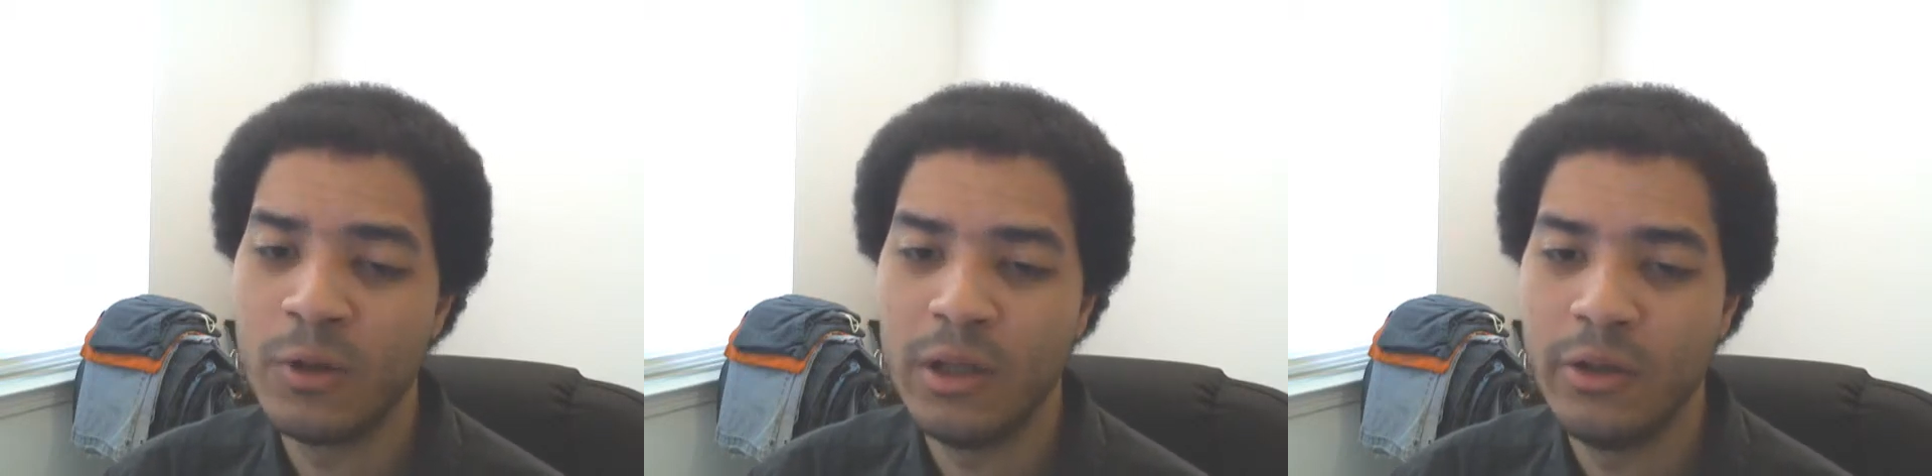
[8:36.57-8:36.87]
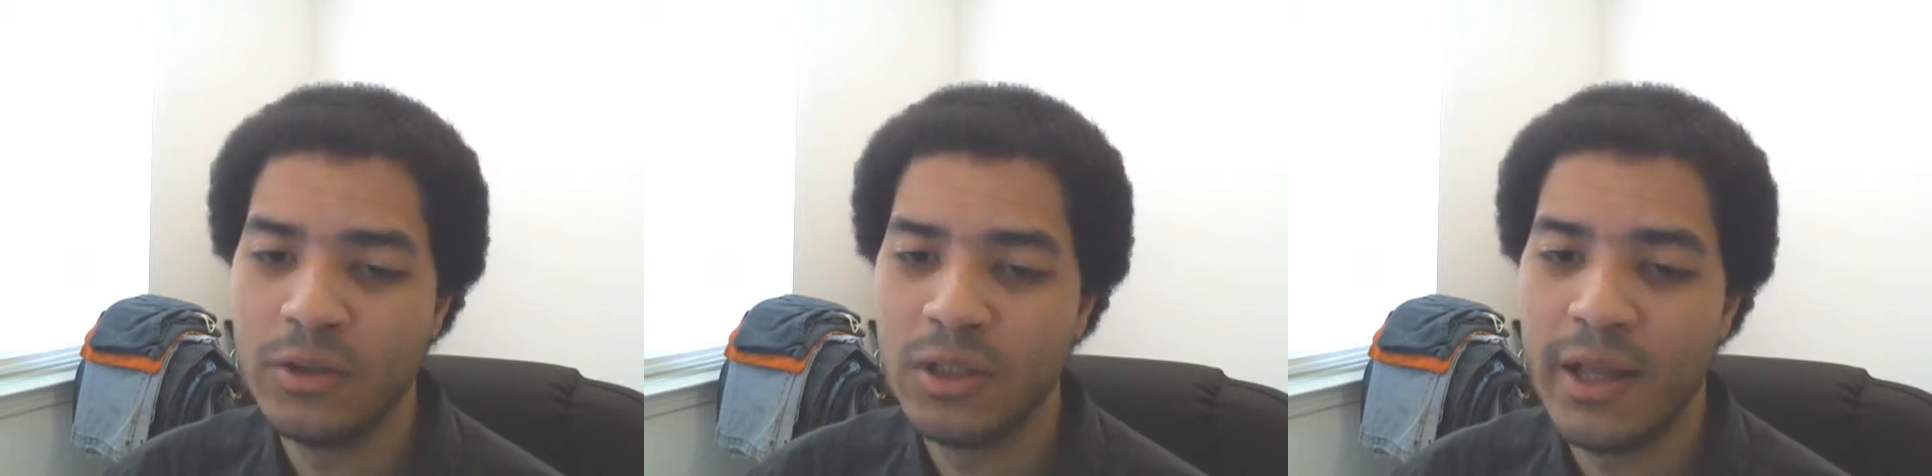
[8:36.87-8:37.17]
really
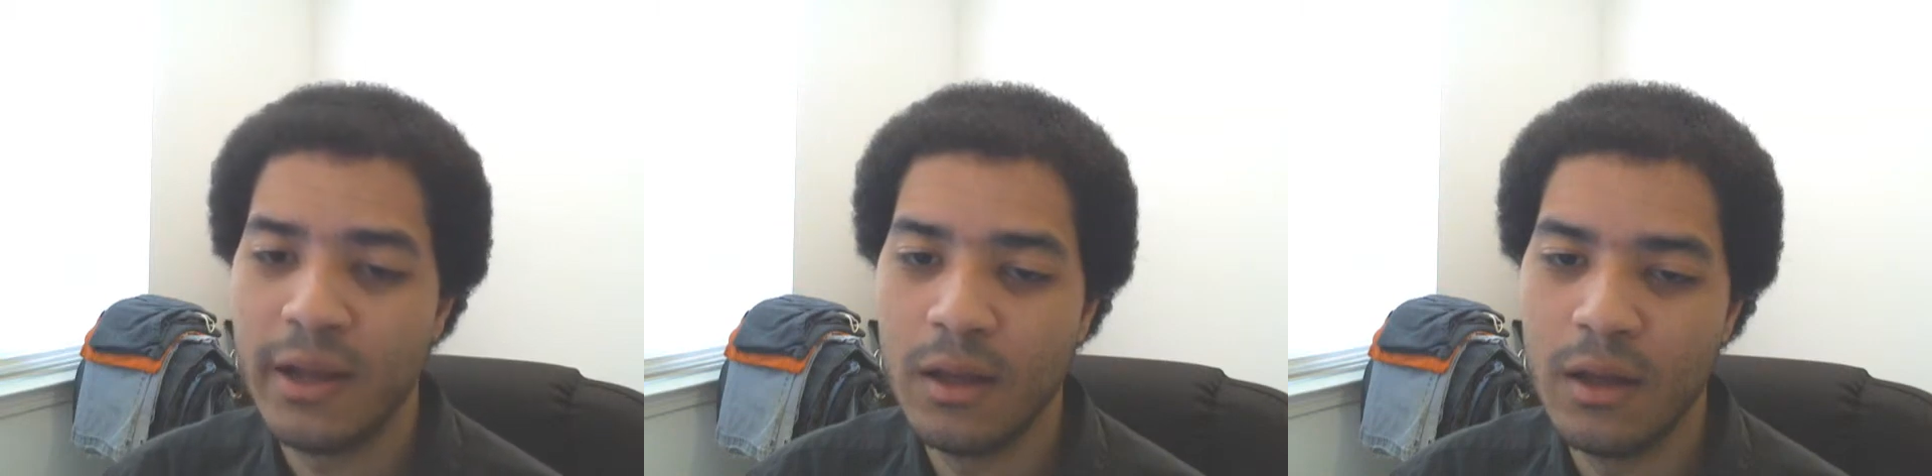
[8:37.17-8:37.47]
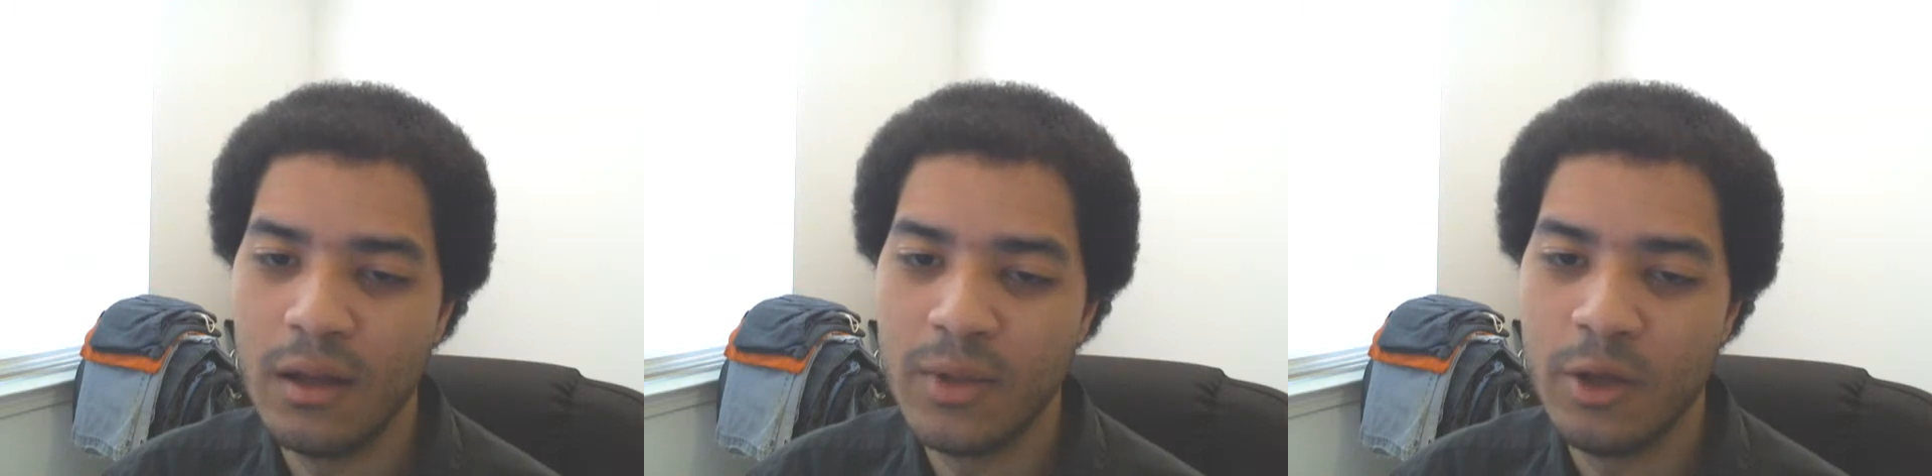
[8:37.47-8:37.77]
used to like
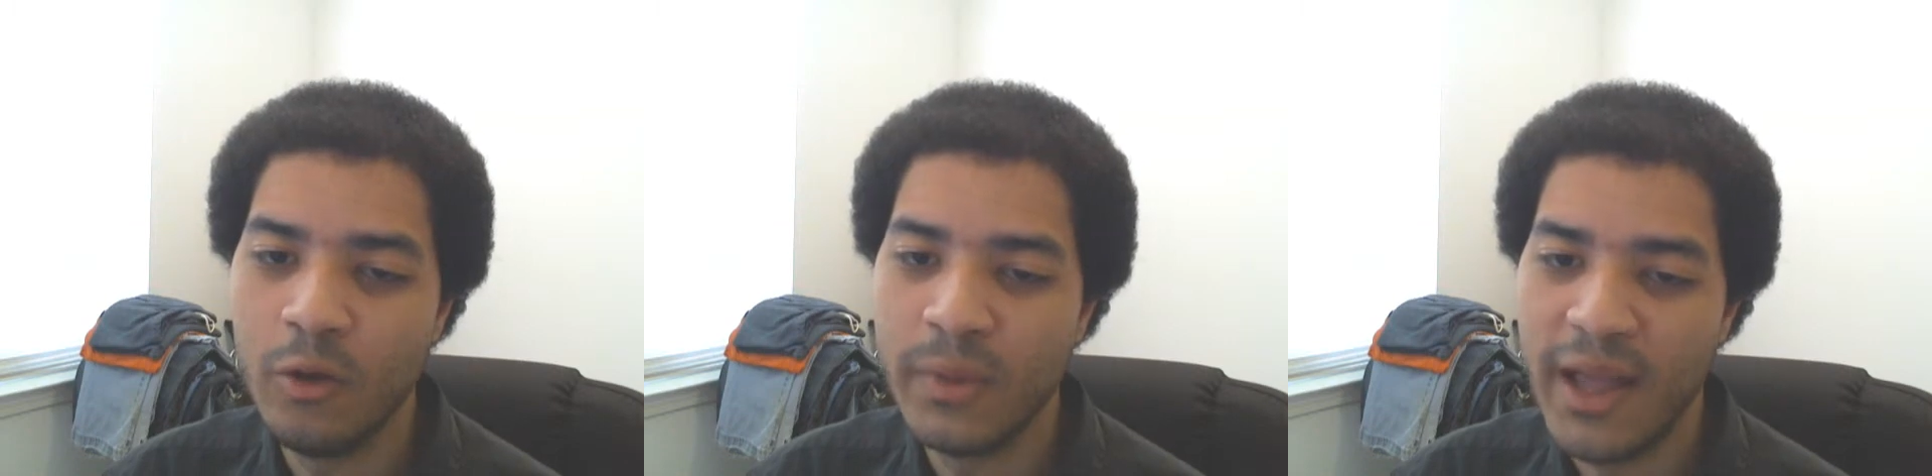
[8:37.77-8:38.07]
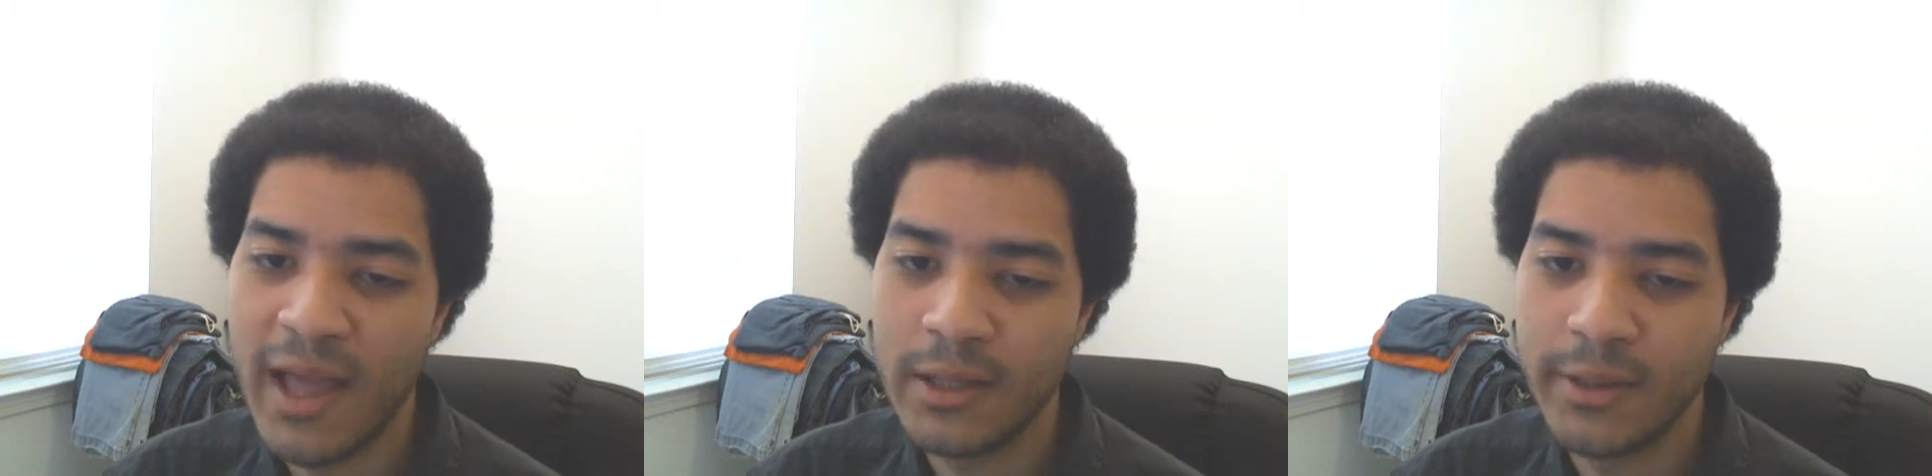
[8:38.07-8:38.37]
the Cuban
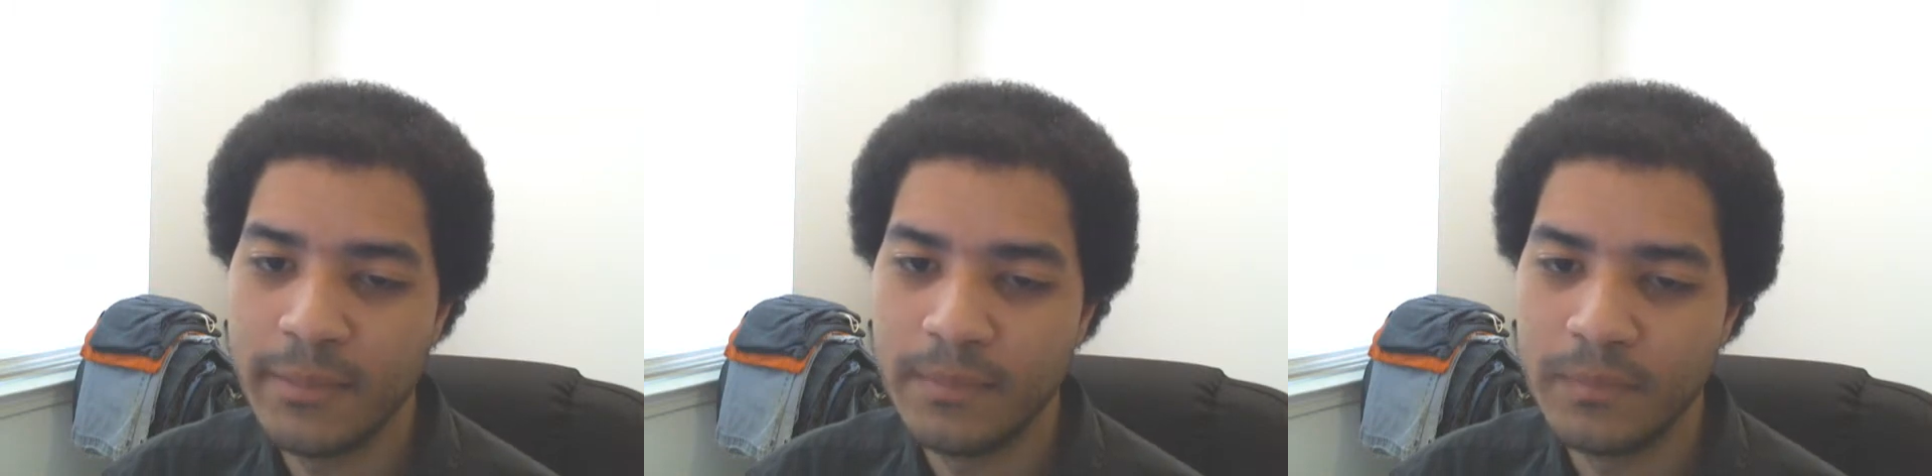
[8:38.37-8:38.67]
accent.